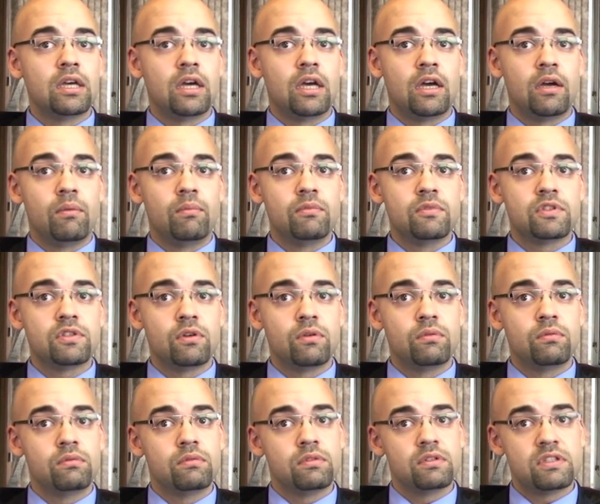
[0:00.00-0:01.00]
Um,
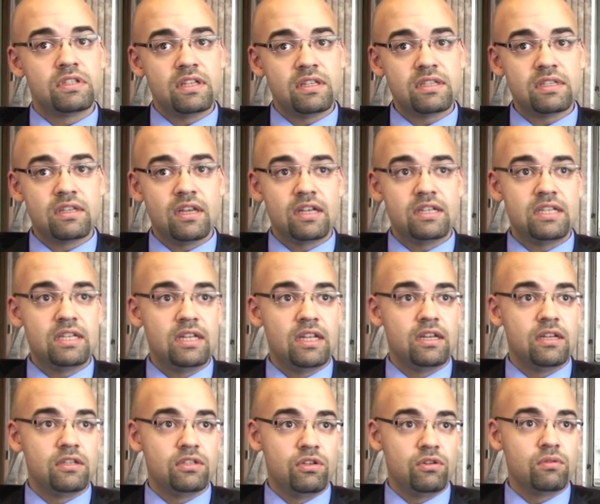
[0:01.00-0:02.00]
so since
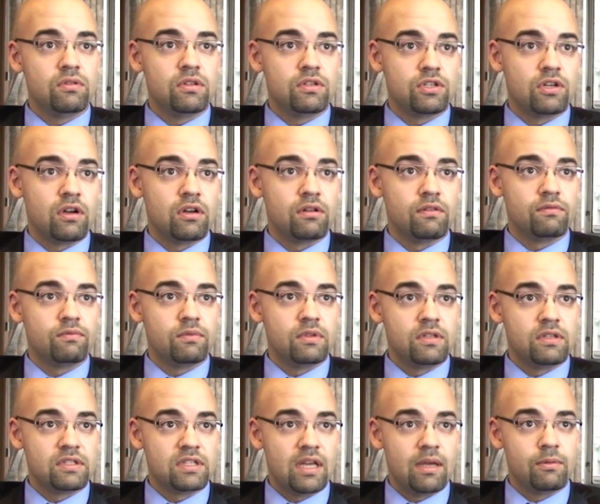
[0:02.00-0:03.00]
1982 and the Charter,
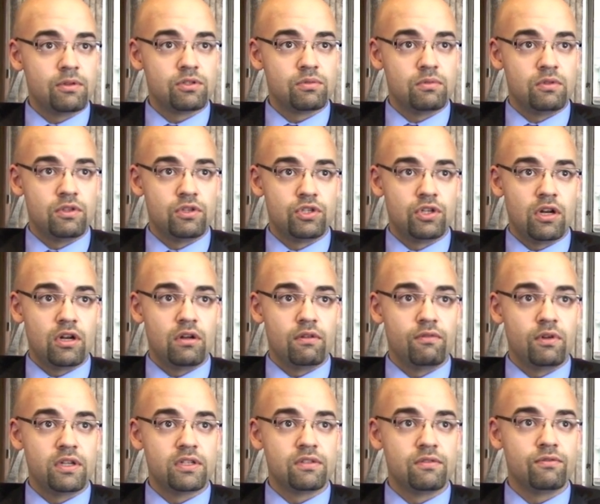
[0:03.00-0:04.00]
the establishment of the Charter of
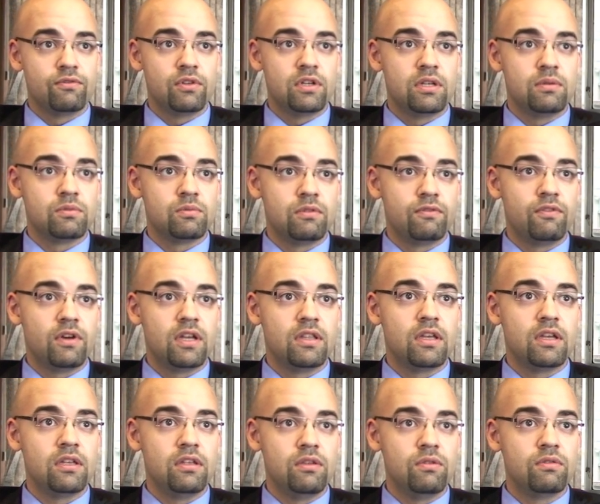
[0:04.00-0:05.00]
Rights and Freedoms, we find
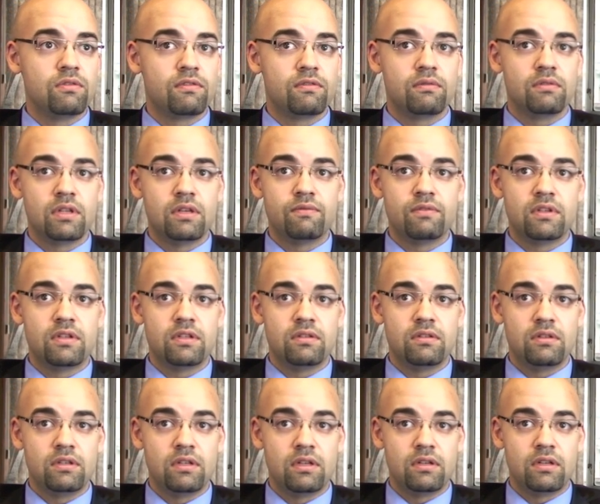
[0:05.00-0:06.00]
that youth live in,
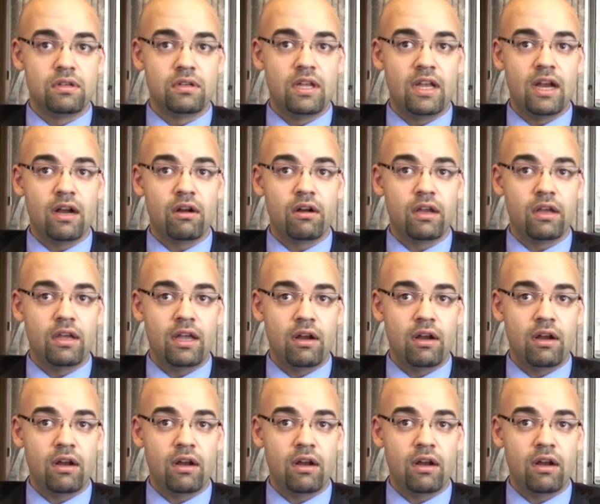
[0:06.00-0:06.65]
in an era,